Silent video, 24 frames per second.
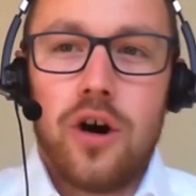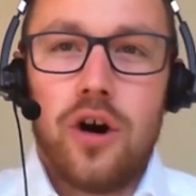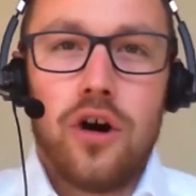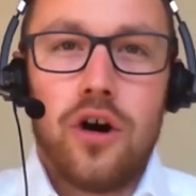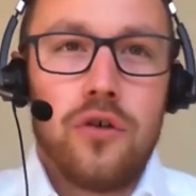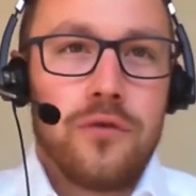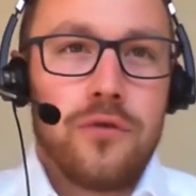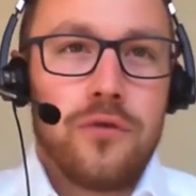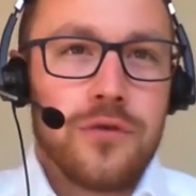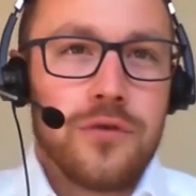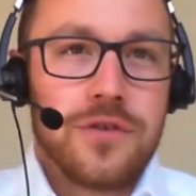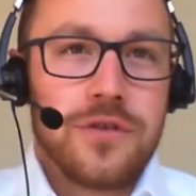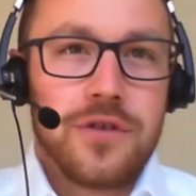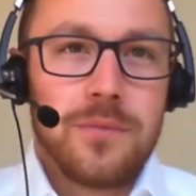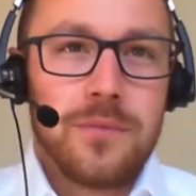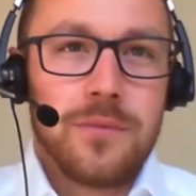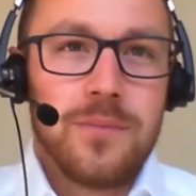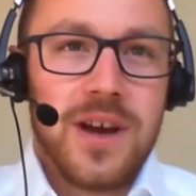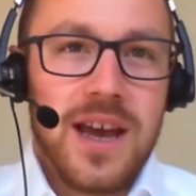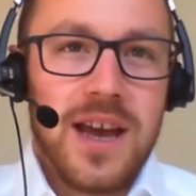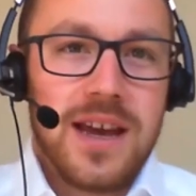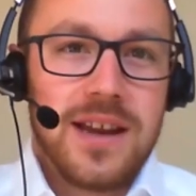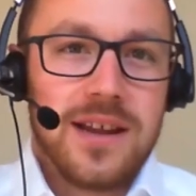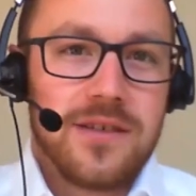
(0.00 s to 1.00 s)
Off the top
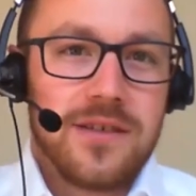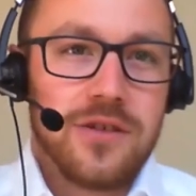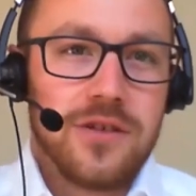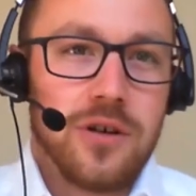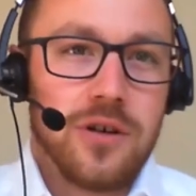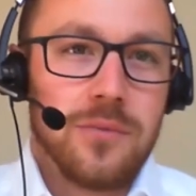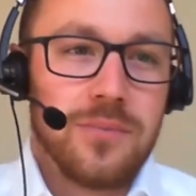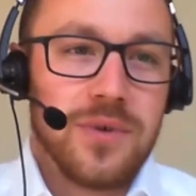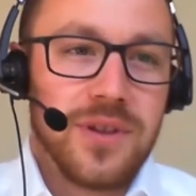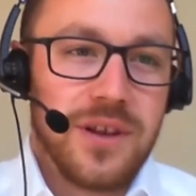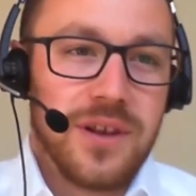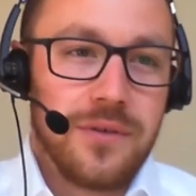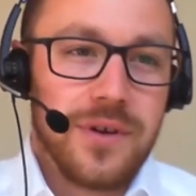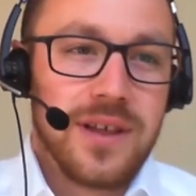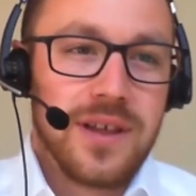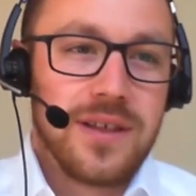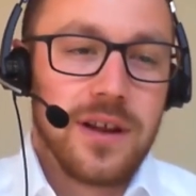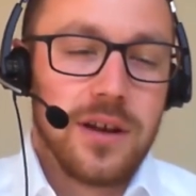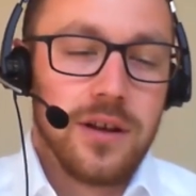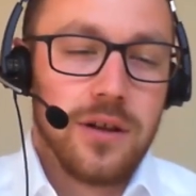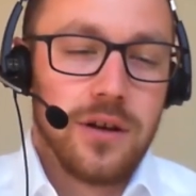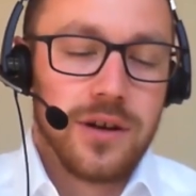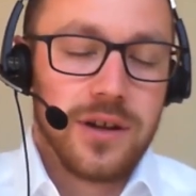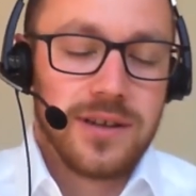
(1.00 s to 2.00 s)
of my head, it's not, but there
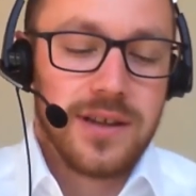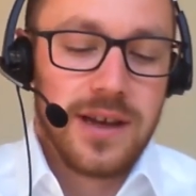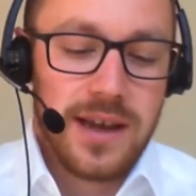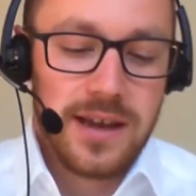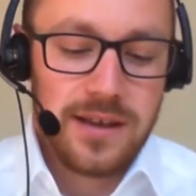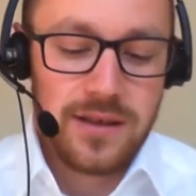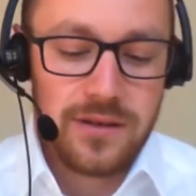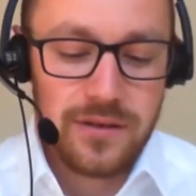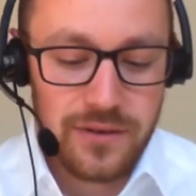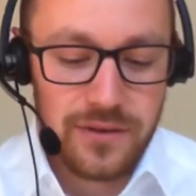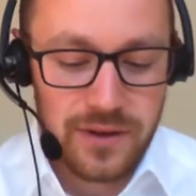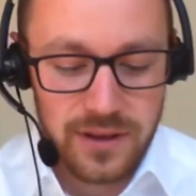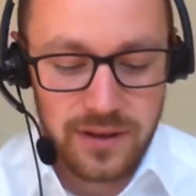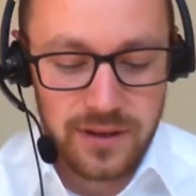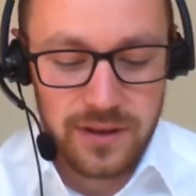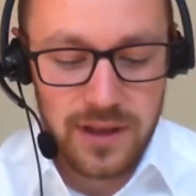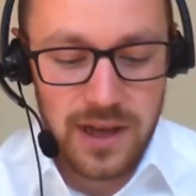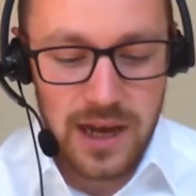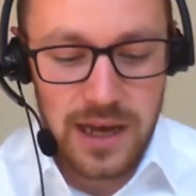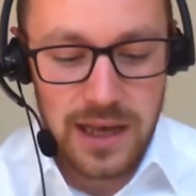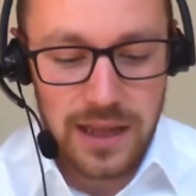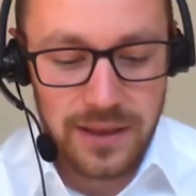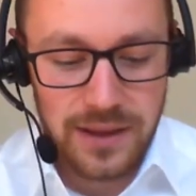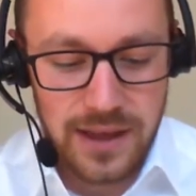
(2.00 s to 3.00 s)
is a lot of data in.
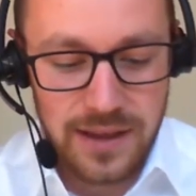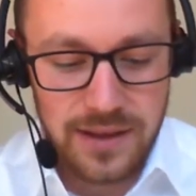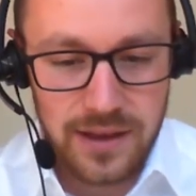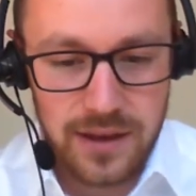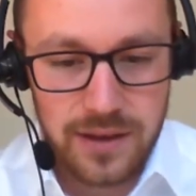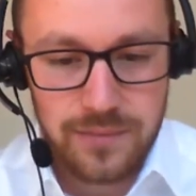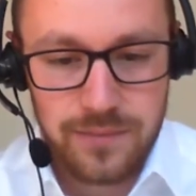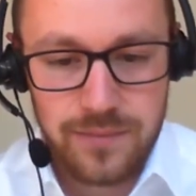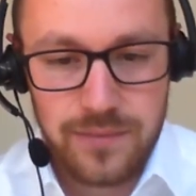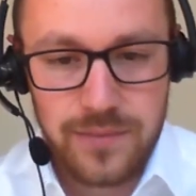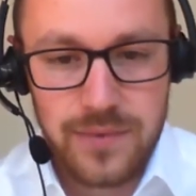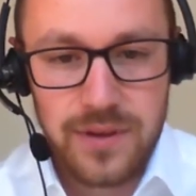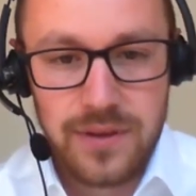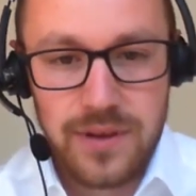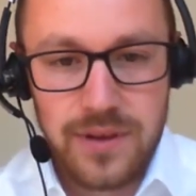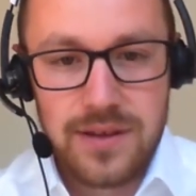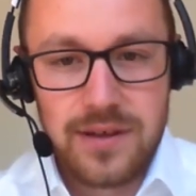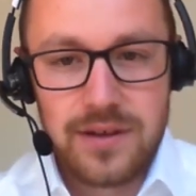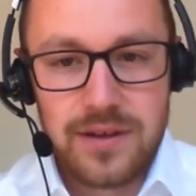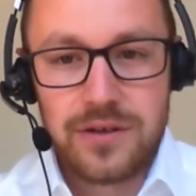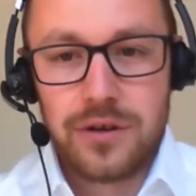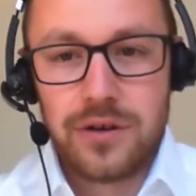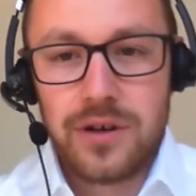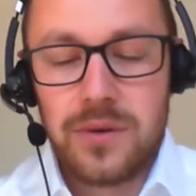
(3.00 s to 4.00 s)
There's
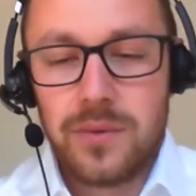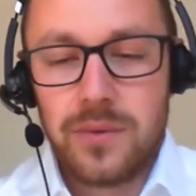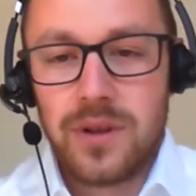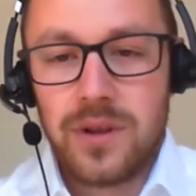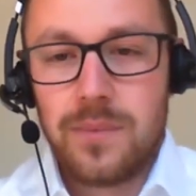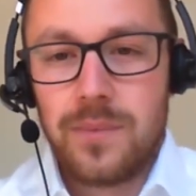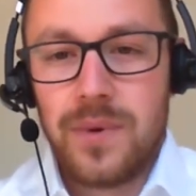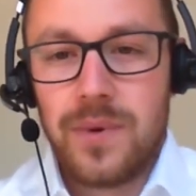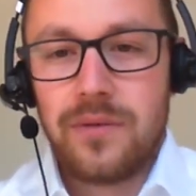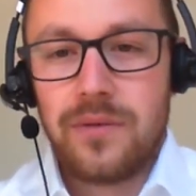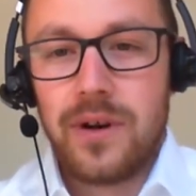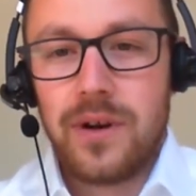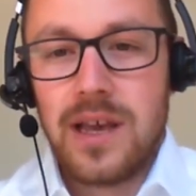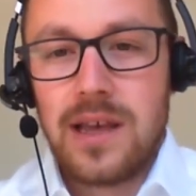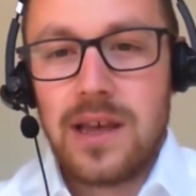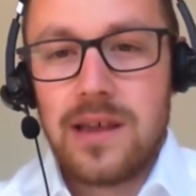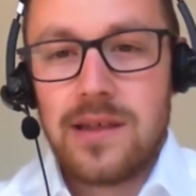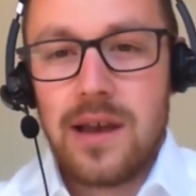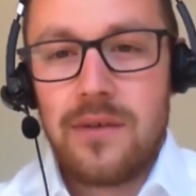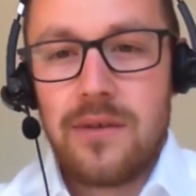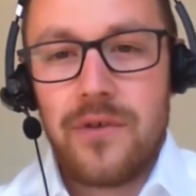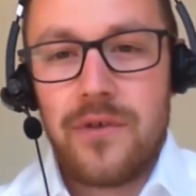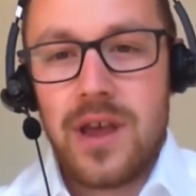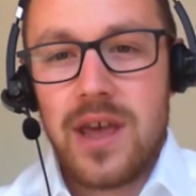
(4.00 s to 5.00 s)
a document that's been
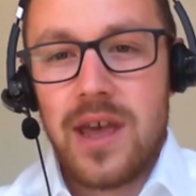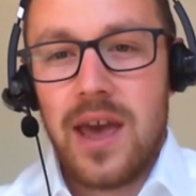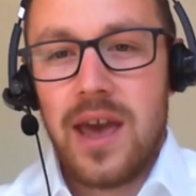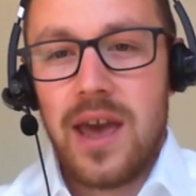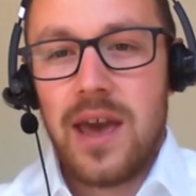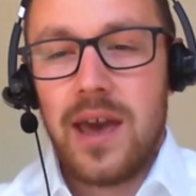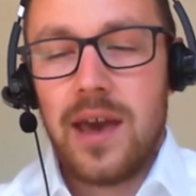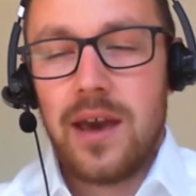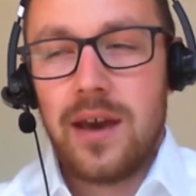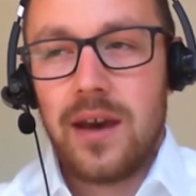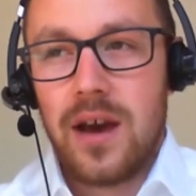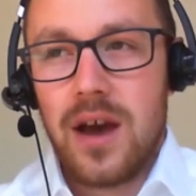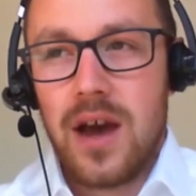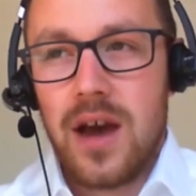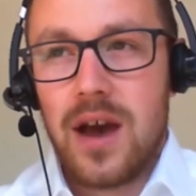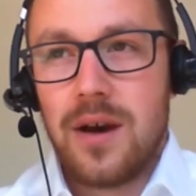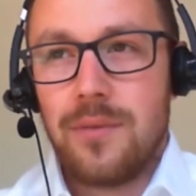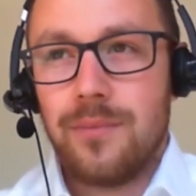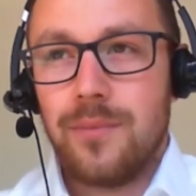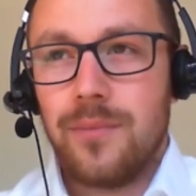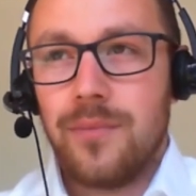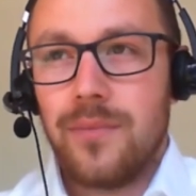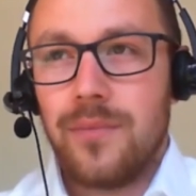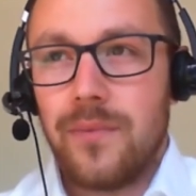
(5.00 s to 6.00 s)
released every year,
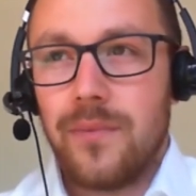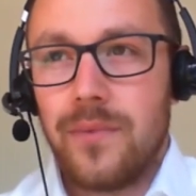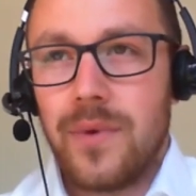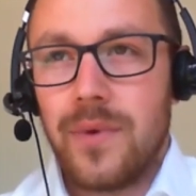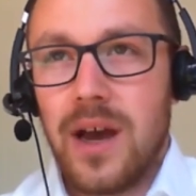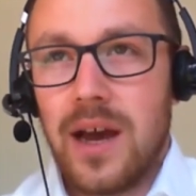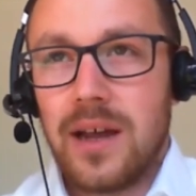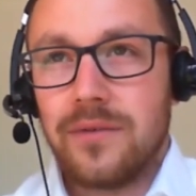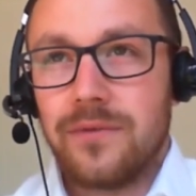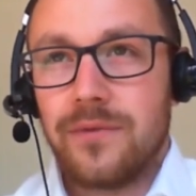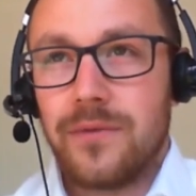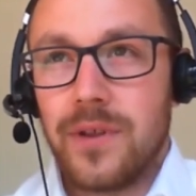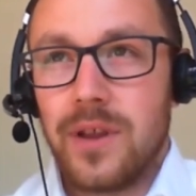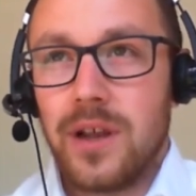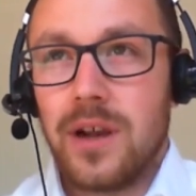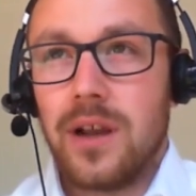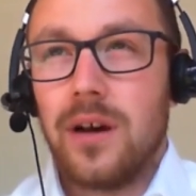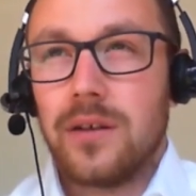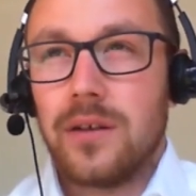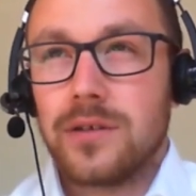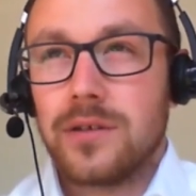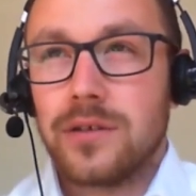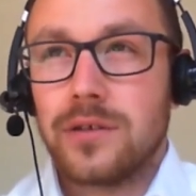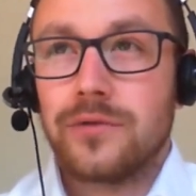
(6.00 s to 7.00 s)
and for the
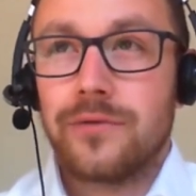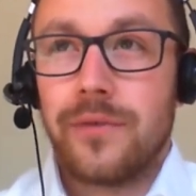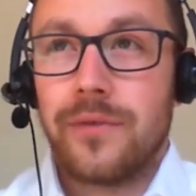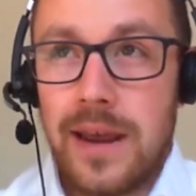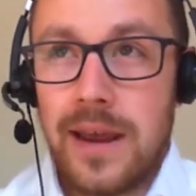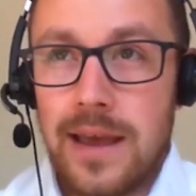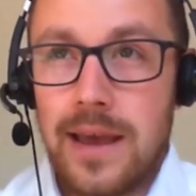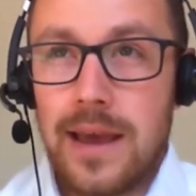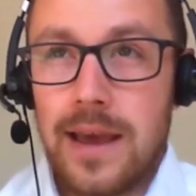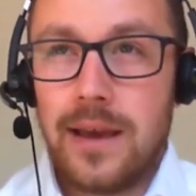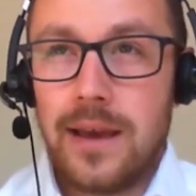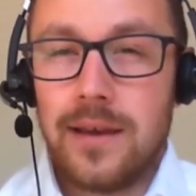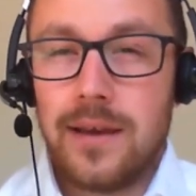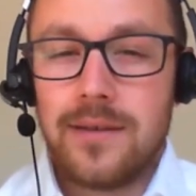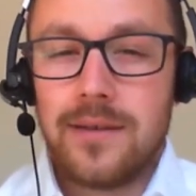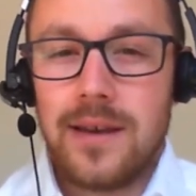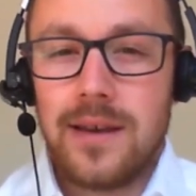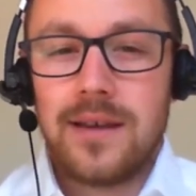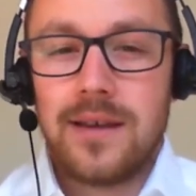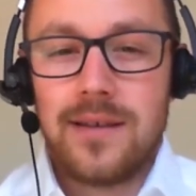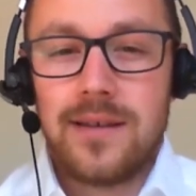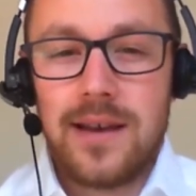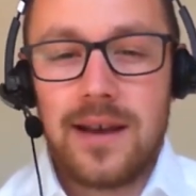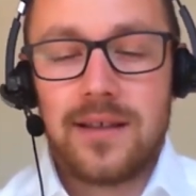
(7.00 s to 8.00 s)
last 3 years,
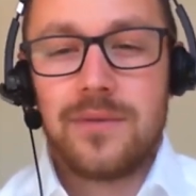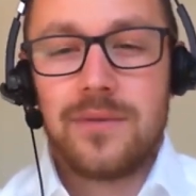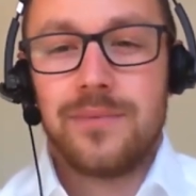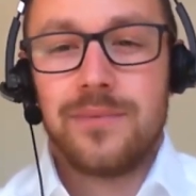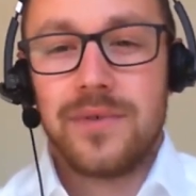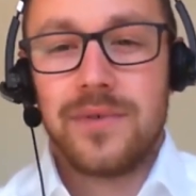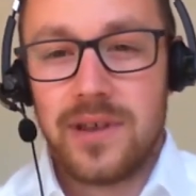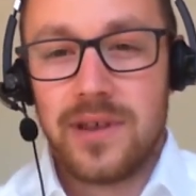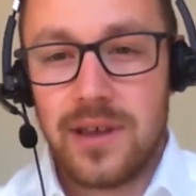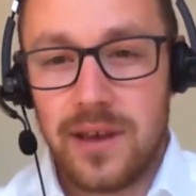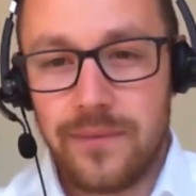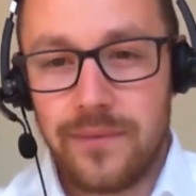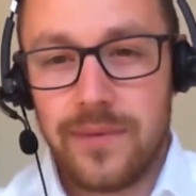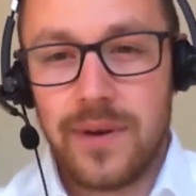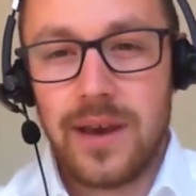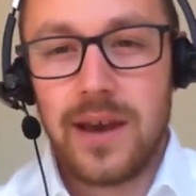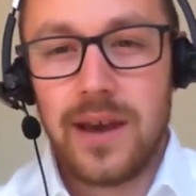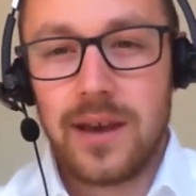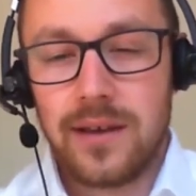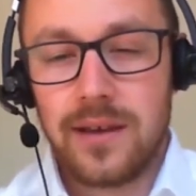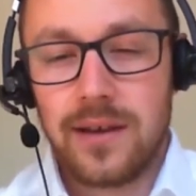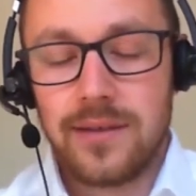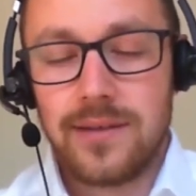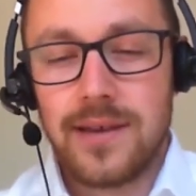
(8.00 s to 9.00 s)
it's had
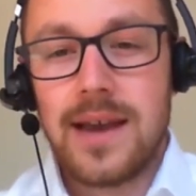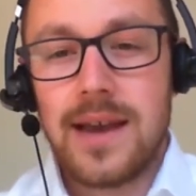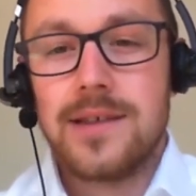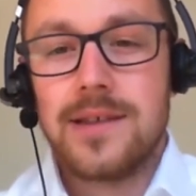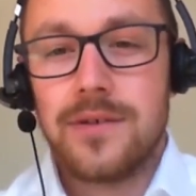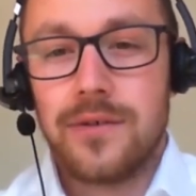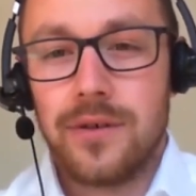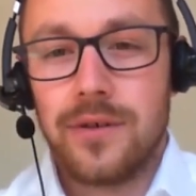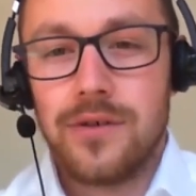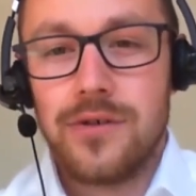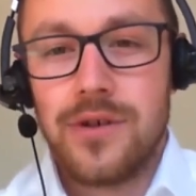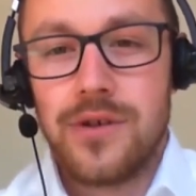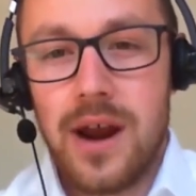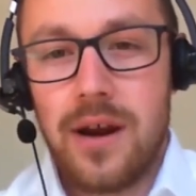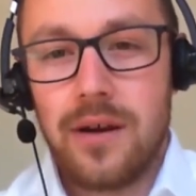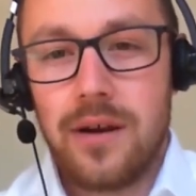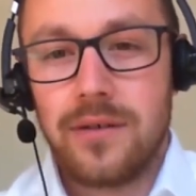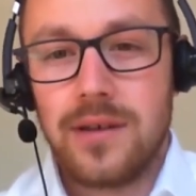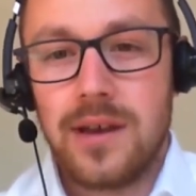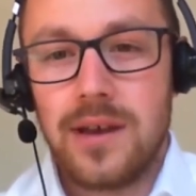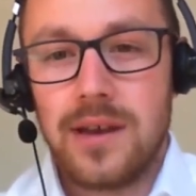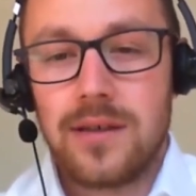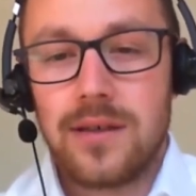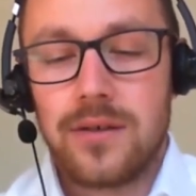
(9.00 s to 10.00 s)
specific data on
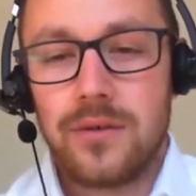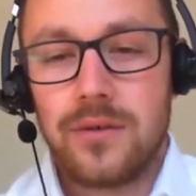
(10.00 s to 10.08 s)
charities.